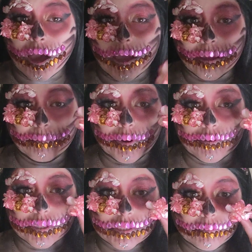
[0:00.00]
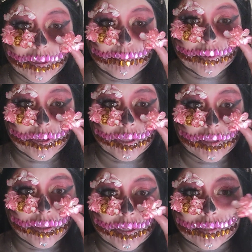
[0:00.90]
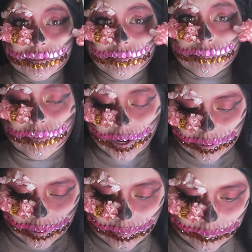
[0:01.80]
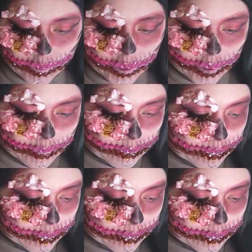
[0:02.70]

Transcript: am going to be putting these right over here.